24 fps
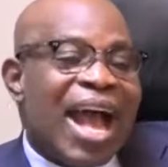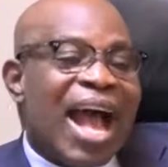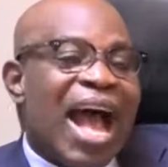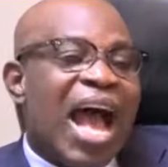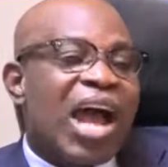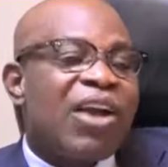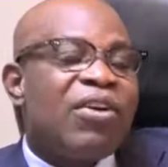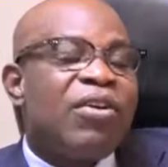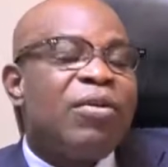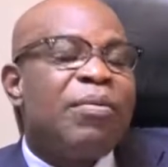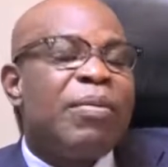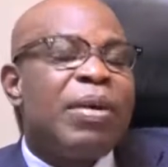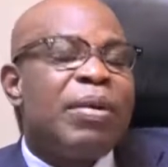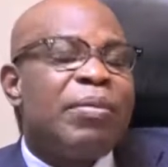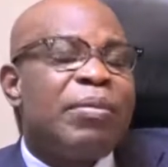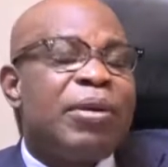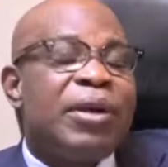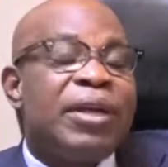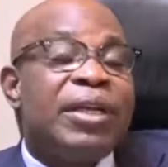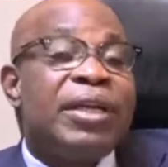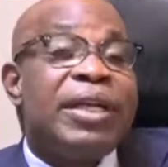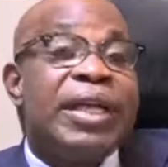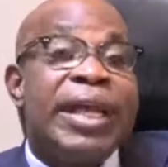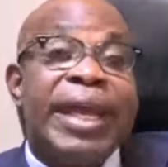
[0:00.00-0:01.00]
I
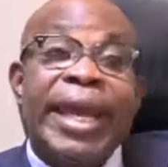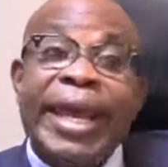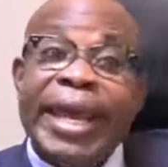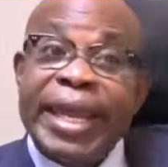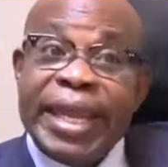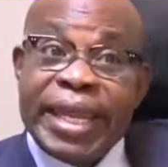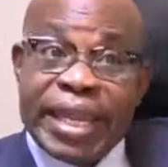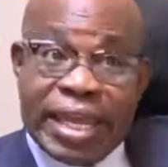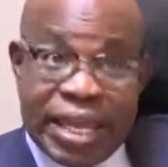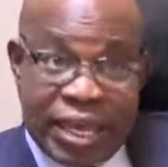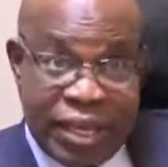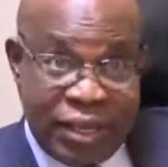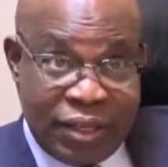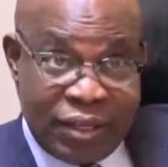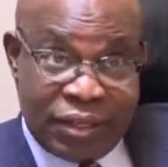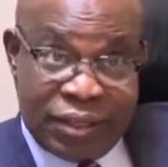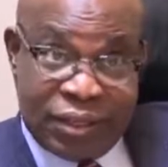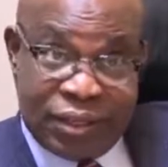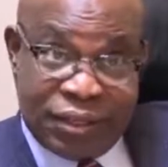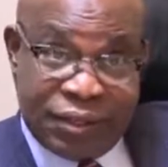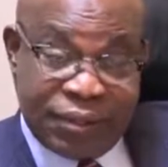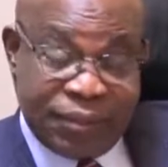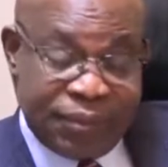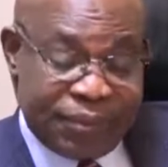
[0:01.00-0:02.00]
remember in the
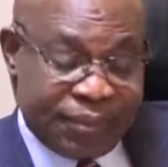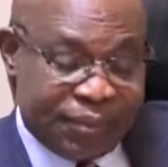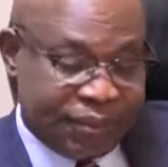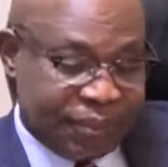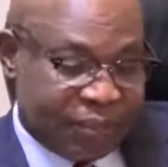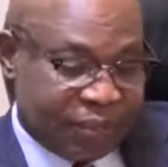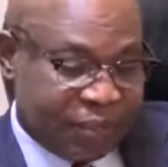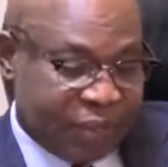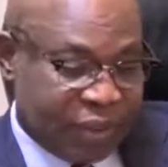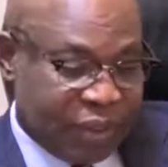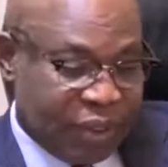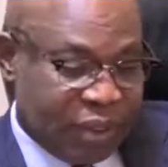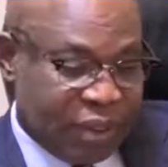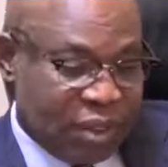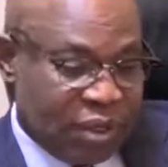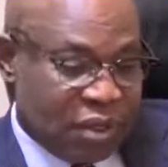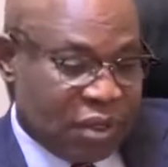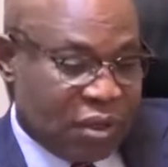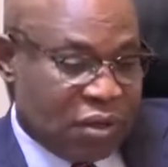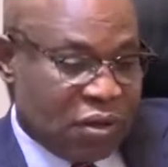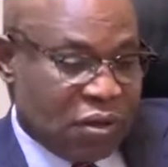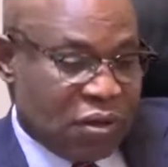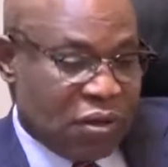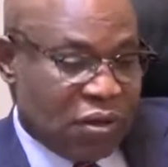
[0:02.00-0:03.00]
80s
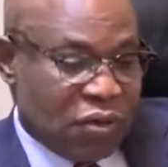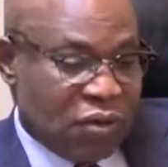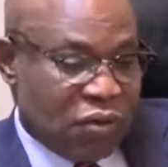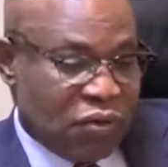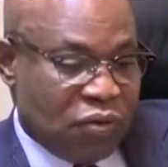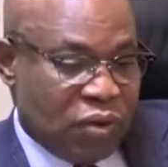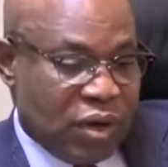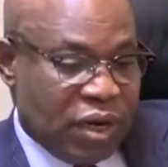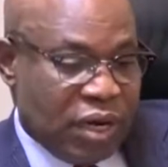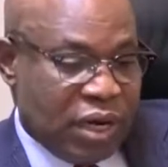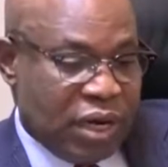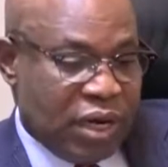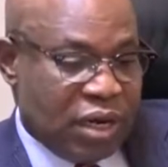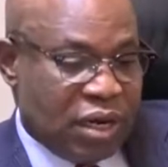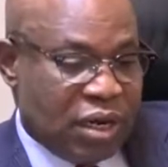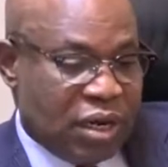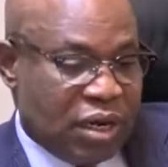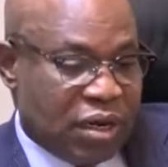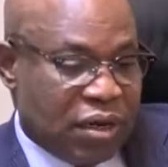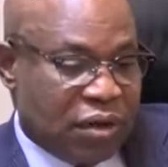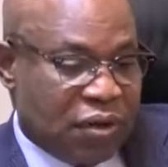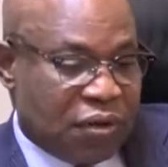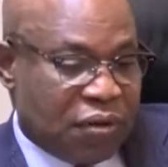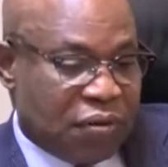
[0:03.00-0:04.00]

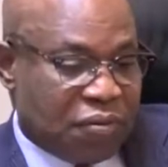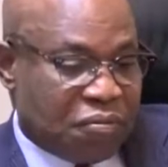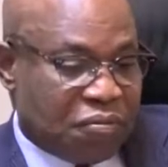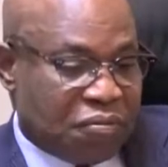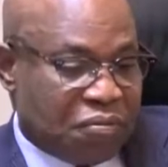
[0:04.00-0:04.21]
when